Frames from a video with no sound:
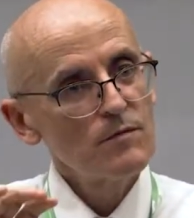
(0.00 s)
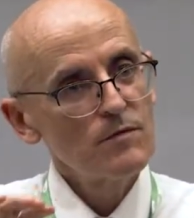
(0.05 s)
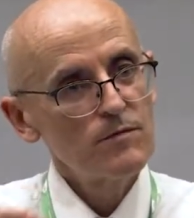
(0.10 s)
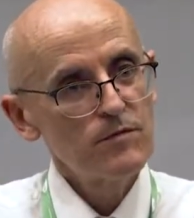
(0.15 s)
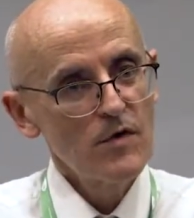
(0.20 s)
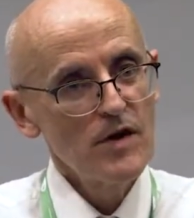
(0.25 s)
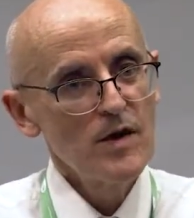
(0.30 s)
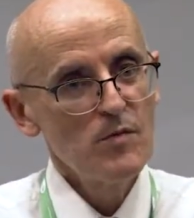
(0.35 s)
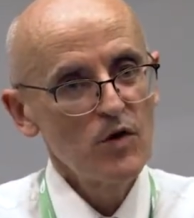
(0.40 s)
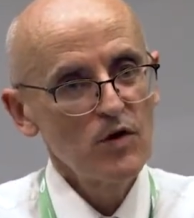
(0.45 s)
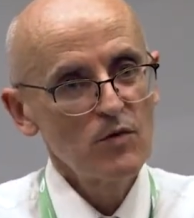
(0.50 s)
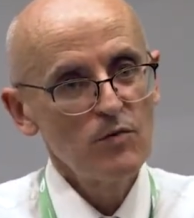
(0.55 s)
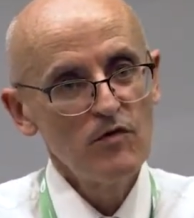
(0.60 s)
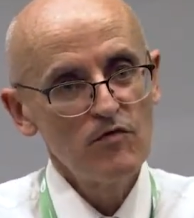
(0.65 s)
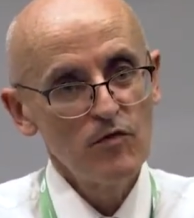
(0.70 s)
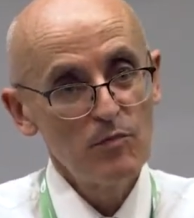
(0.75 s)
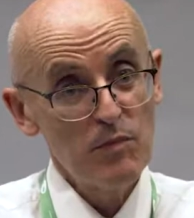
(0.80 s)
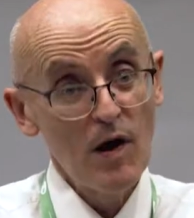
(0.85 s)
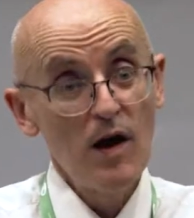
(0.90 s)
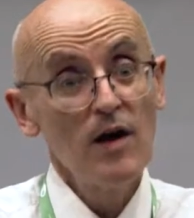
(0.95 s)
framework, we
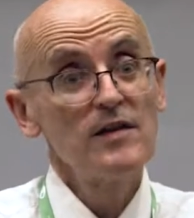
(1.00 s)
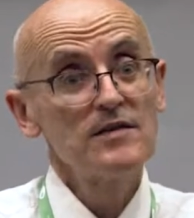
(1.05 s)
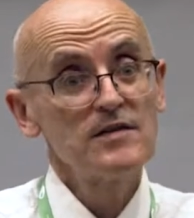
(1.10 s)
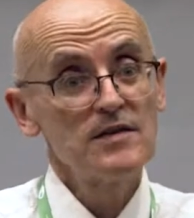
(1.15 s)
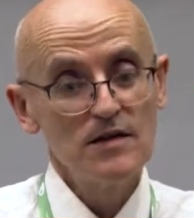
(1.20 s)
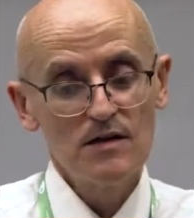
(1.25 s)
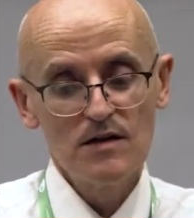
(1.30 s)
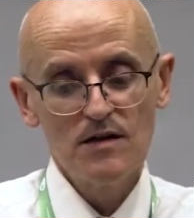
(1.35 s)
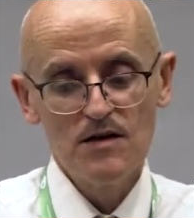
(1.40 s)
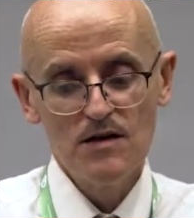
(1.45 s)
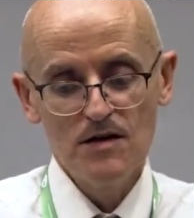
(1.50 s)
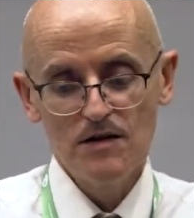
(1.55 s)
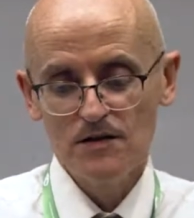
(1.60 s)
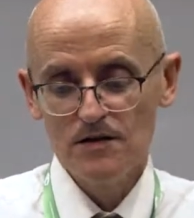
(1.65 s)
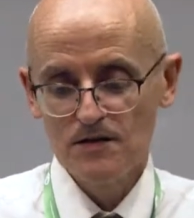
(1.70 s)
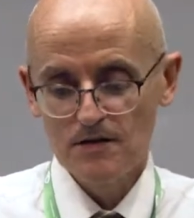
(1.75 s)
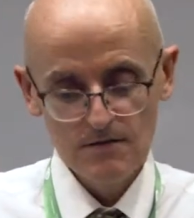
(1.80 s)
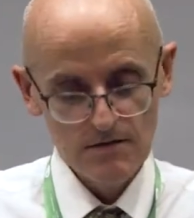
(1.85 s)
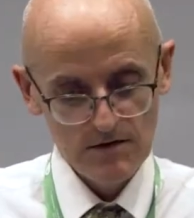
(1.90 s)
have a policy in Ireland,